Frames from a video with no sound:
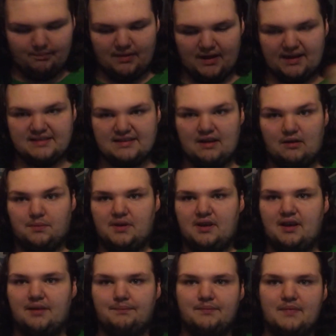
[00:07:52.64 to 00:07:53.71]
I guess that will be
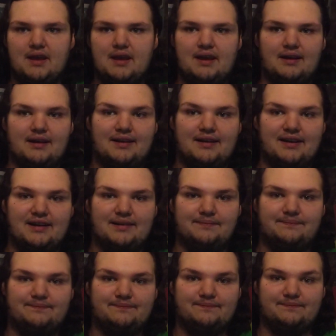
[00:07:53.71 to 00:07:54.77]
it.
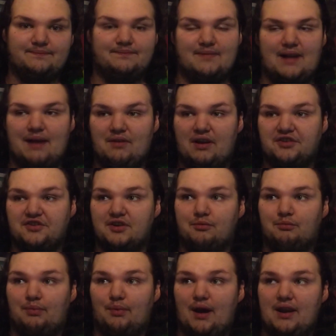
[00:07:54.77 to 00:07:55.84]
I'm not sure
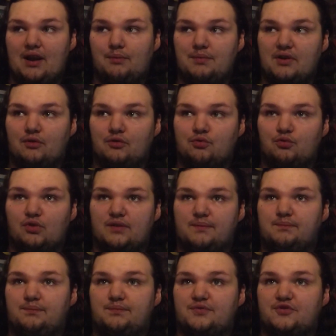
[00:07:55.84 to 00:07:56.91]
when I'll be going to a
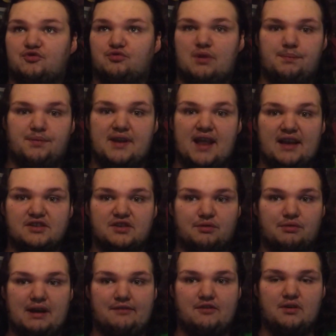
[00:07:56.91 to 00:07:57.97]
trip next or
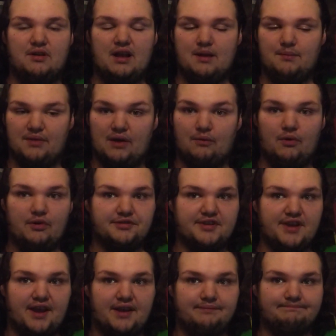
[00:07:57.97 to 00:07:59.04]
whatever, but I will
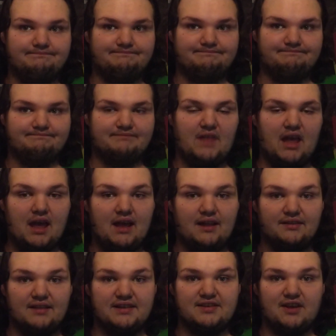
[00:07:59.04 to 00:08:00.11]
say,
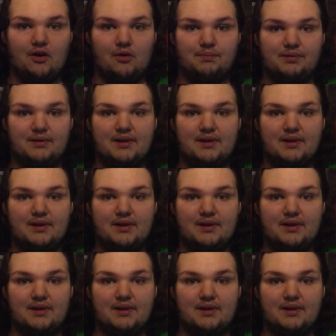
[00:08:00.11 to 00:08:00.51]
let's hope